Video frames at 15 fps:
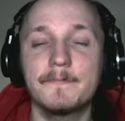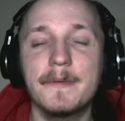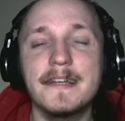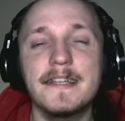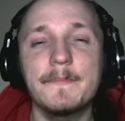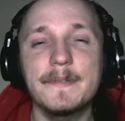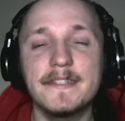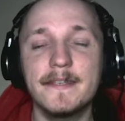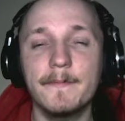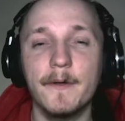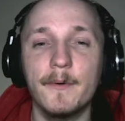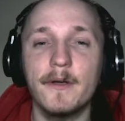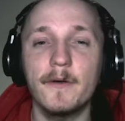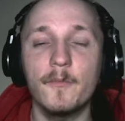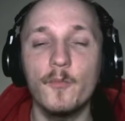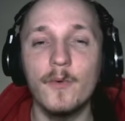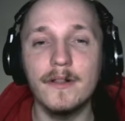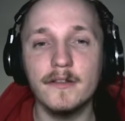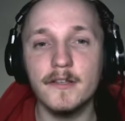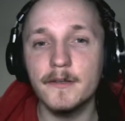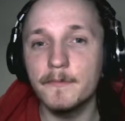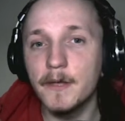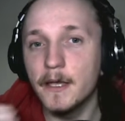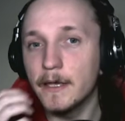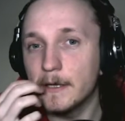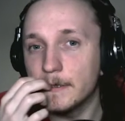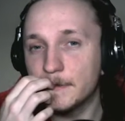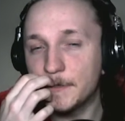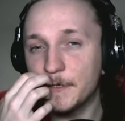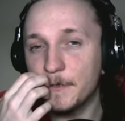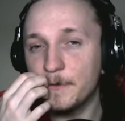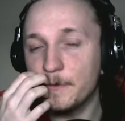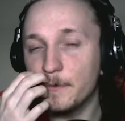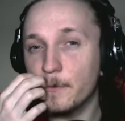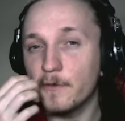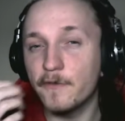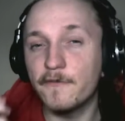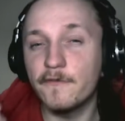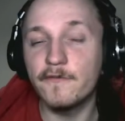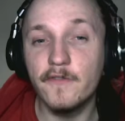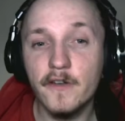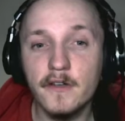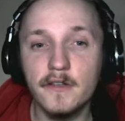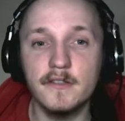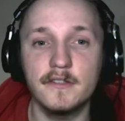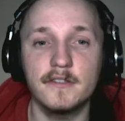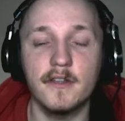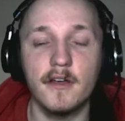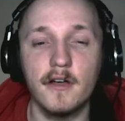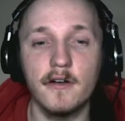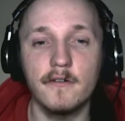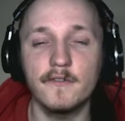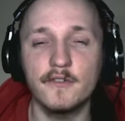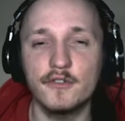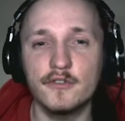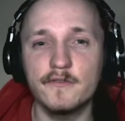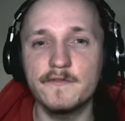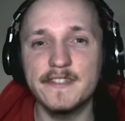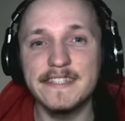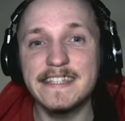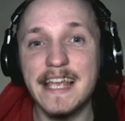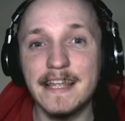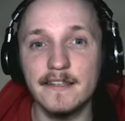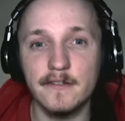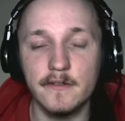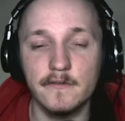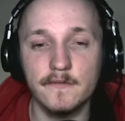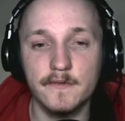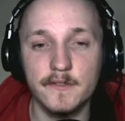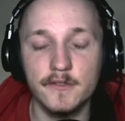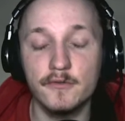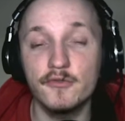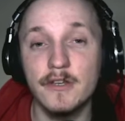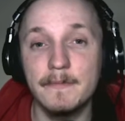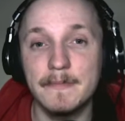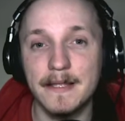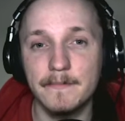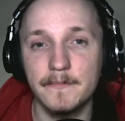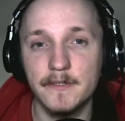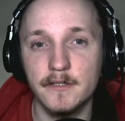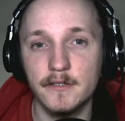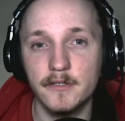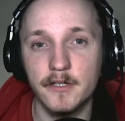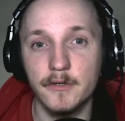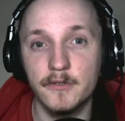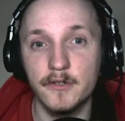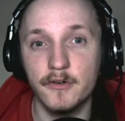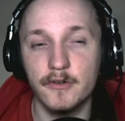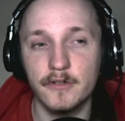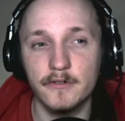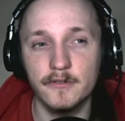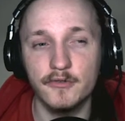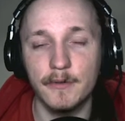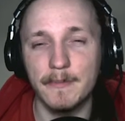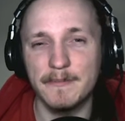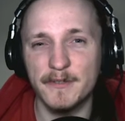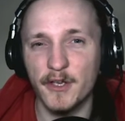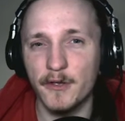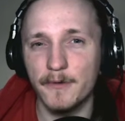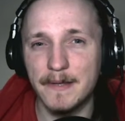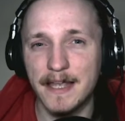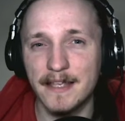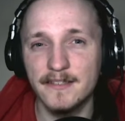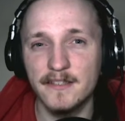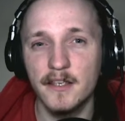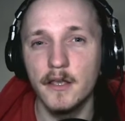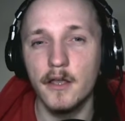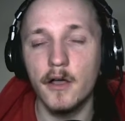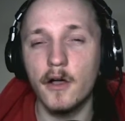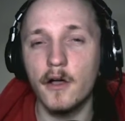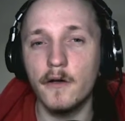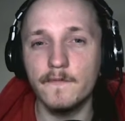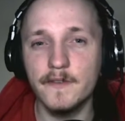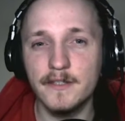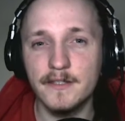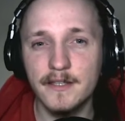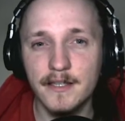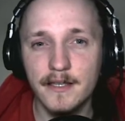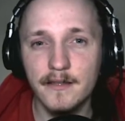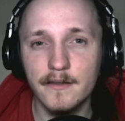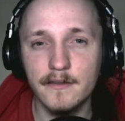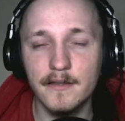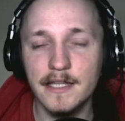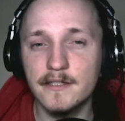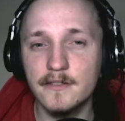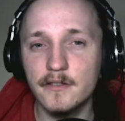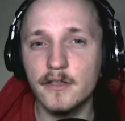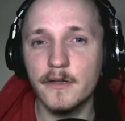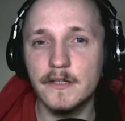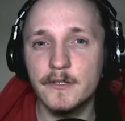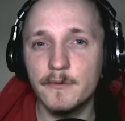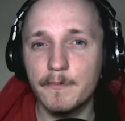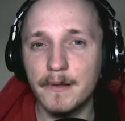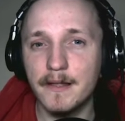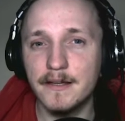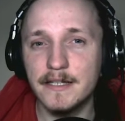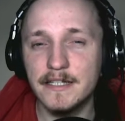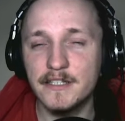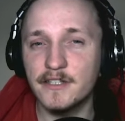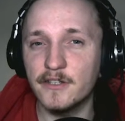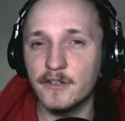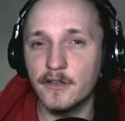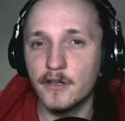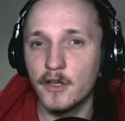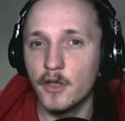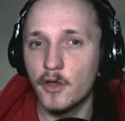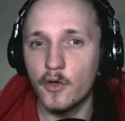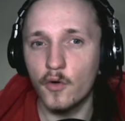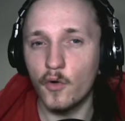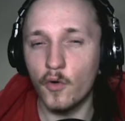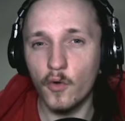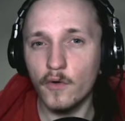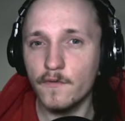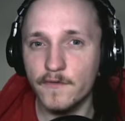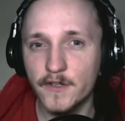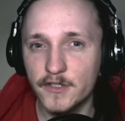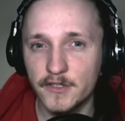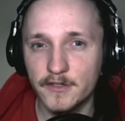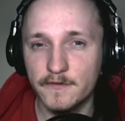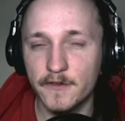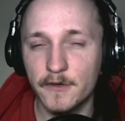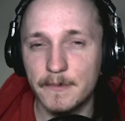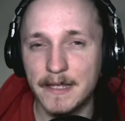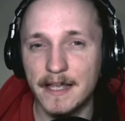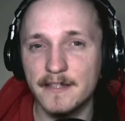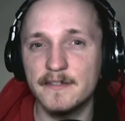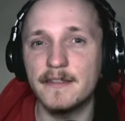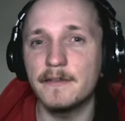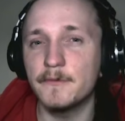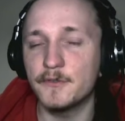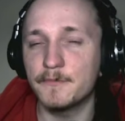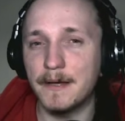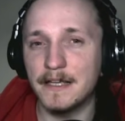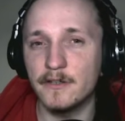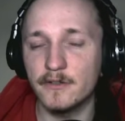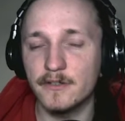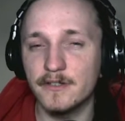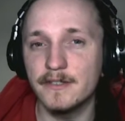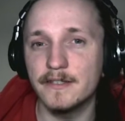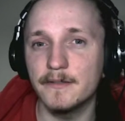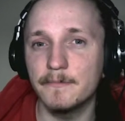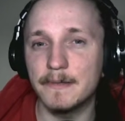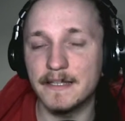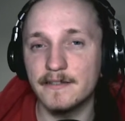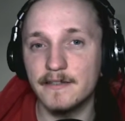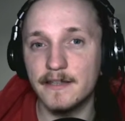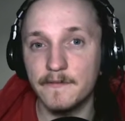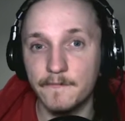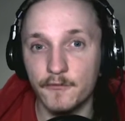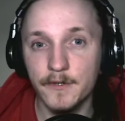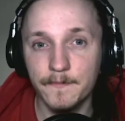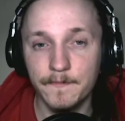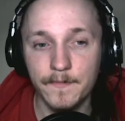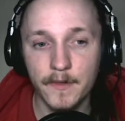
My name is Simo and welcome to the first of a sort of set of Streamlabs tutorials, Streamlabs OBS. Obviously, these are going to apply to all versions of OBS. They just might look a little bit different.